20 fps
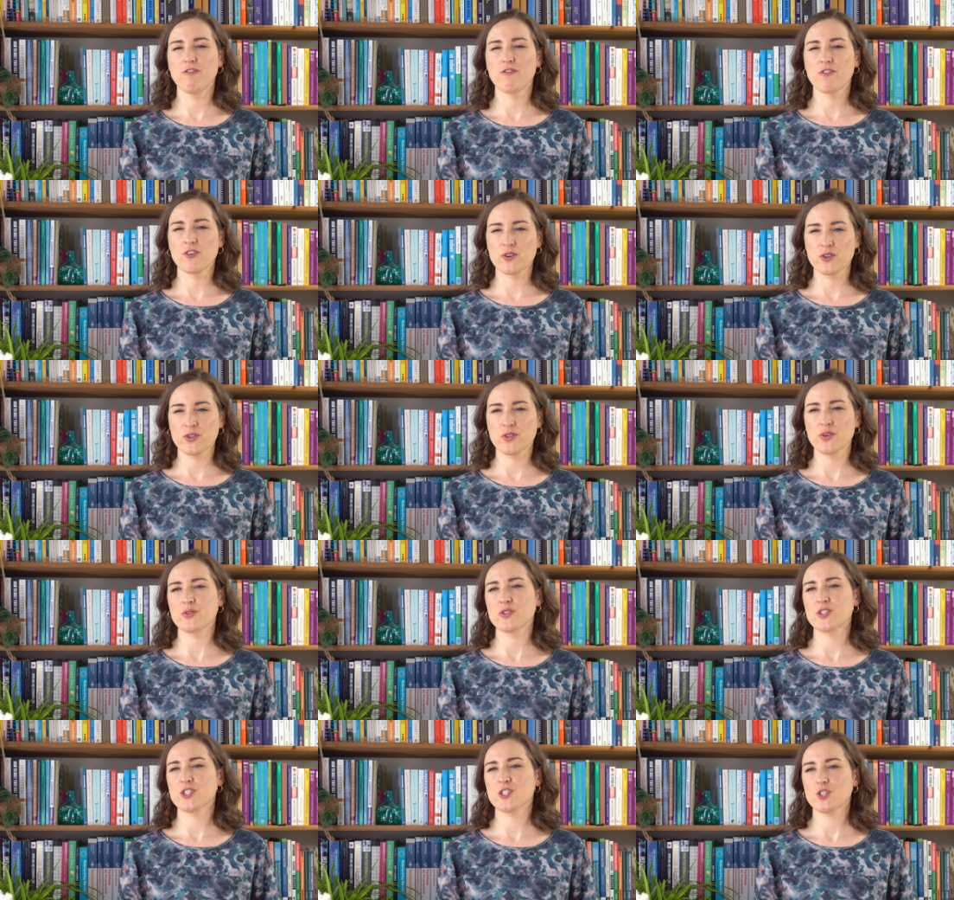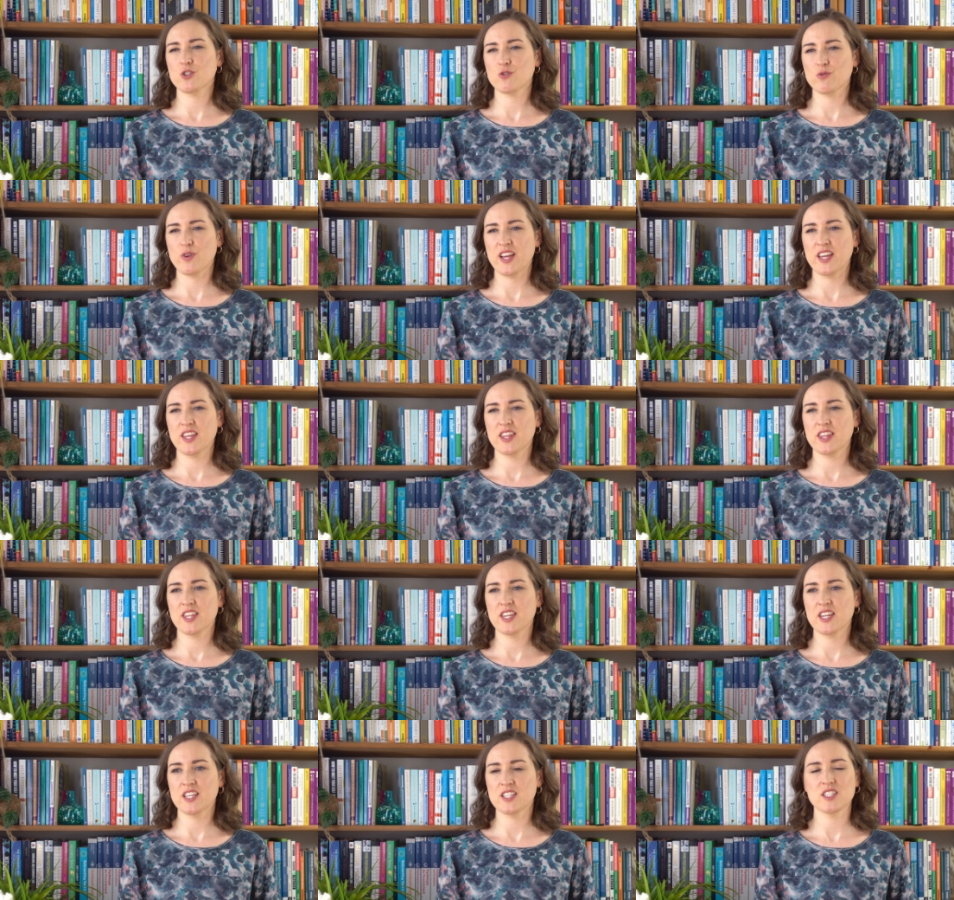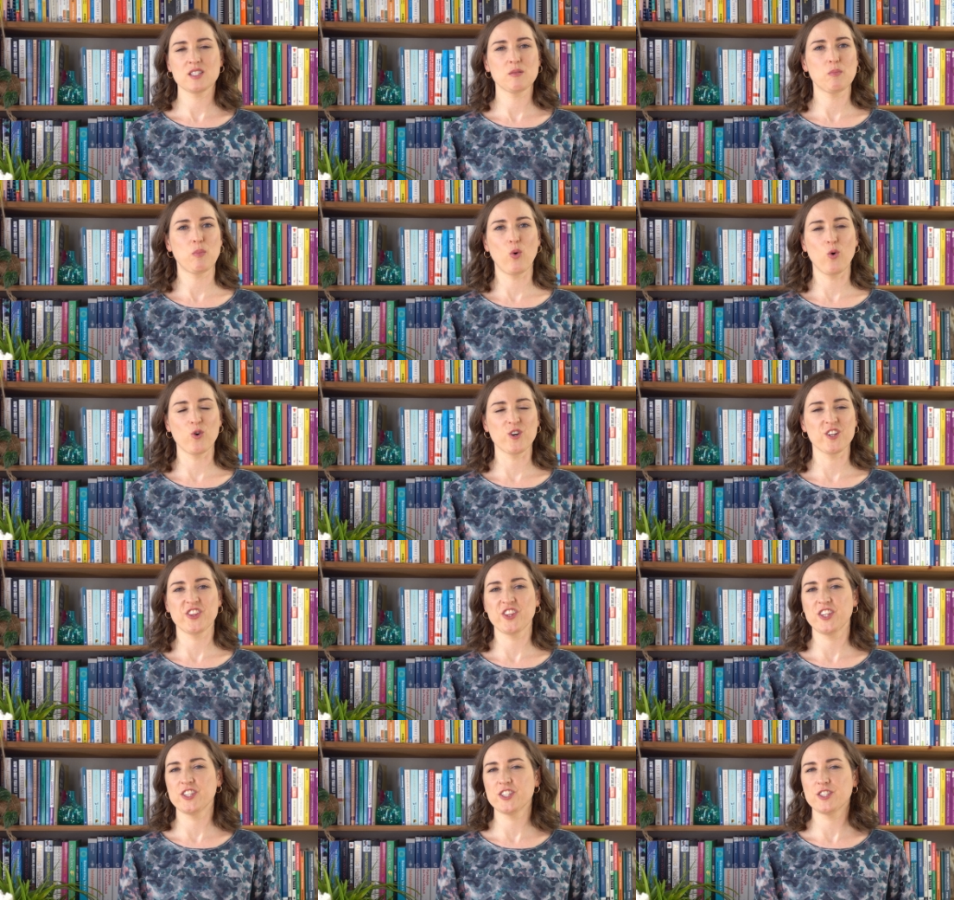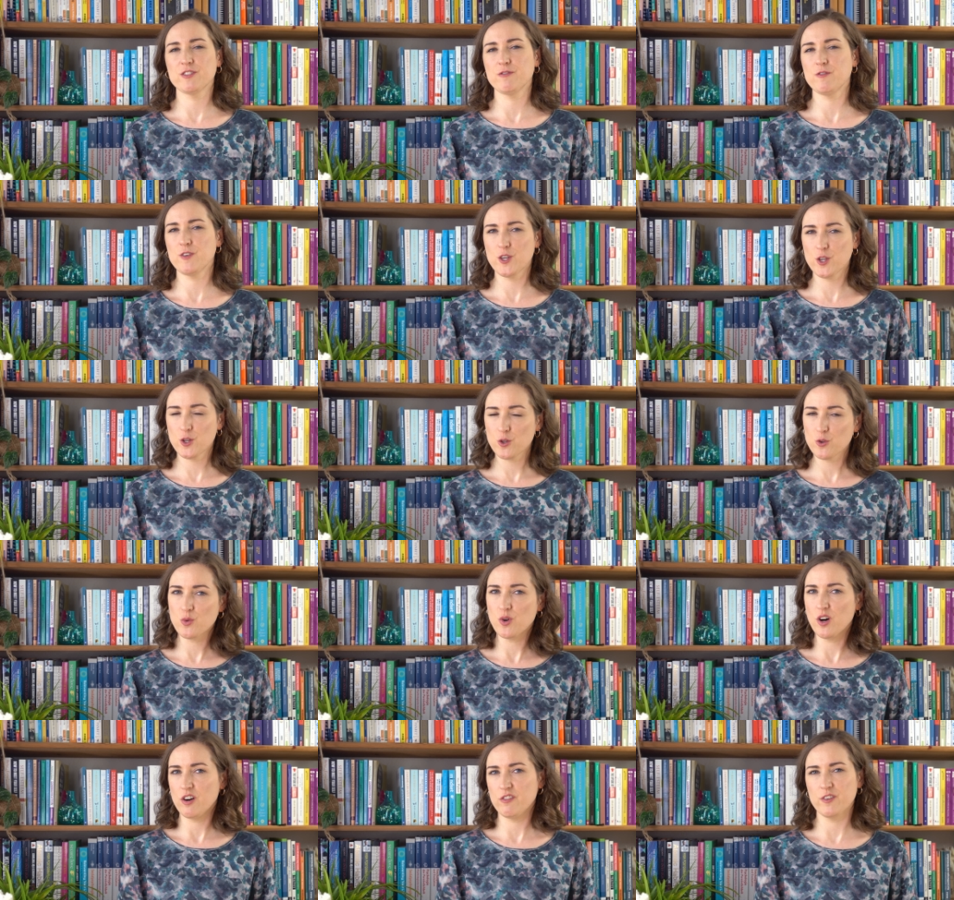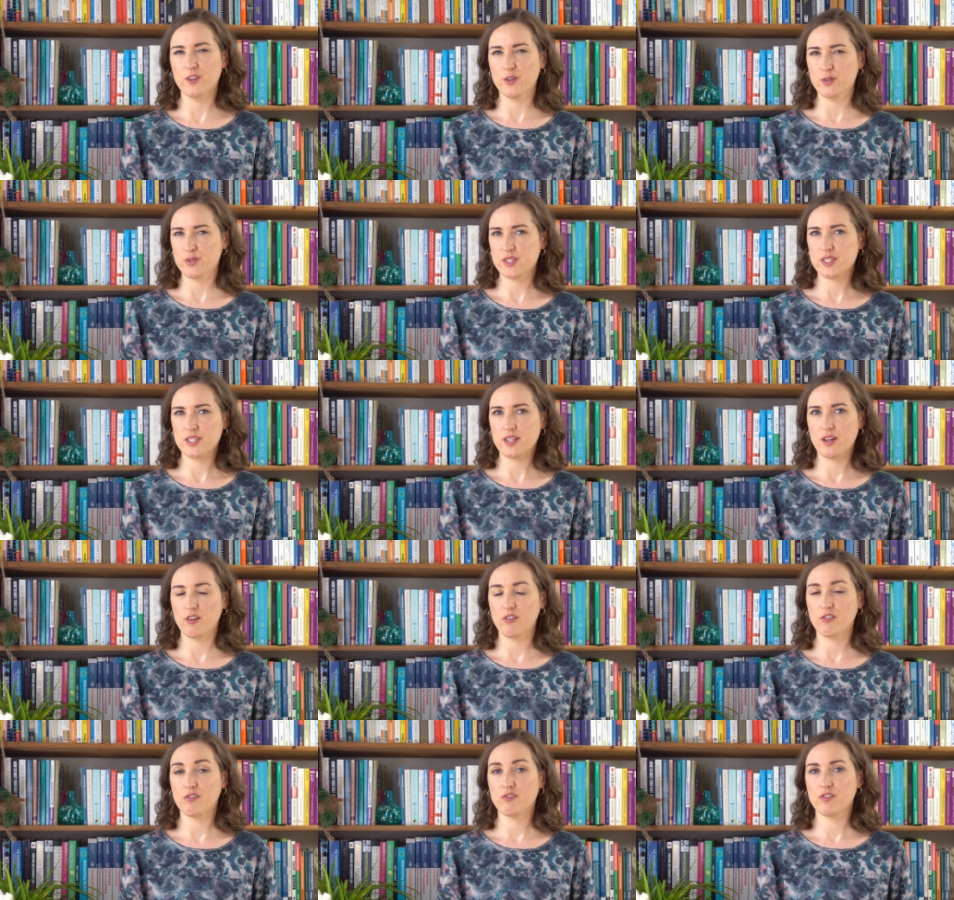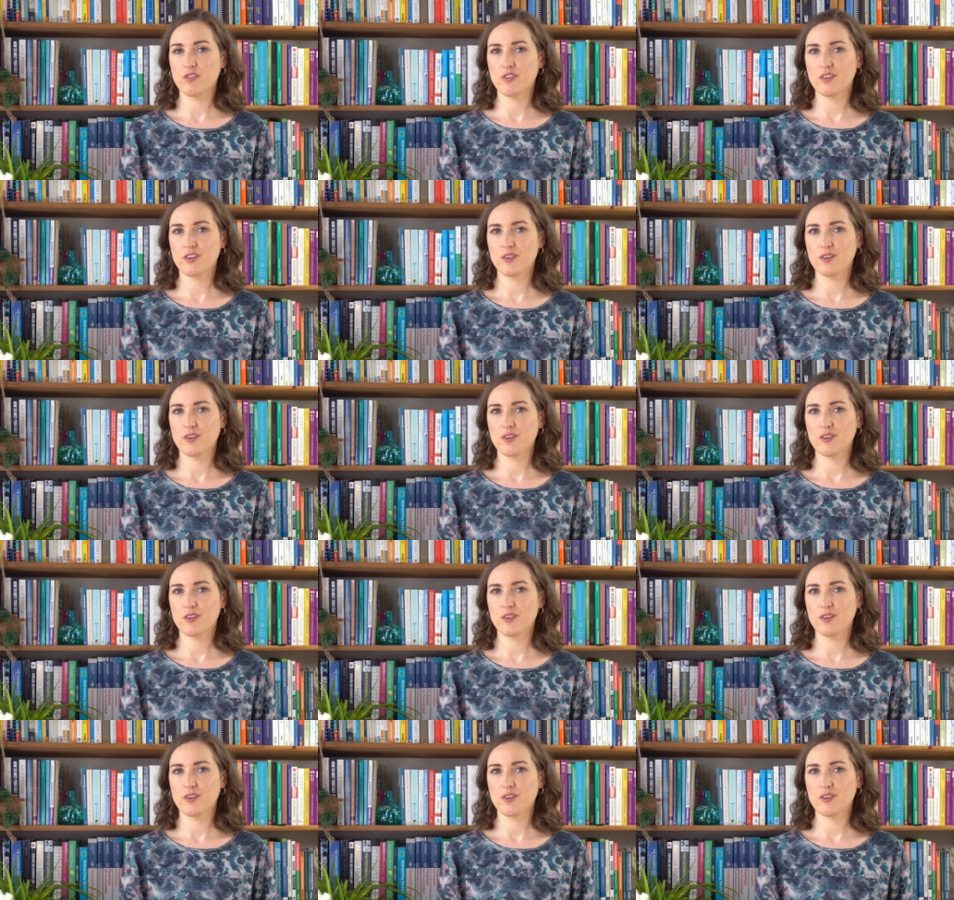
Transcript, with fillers: further strengthen and support this view of yourself.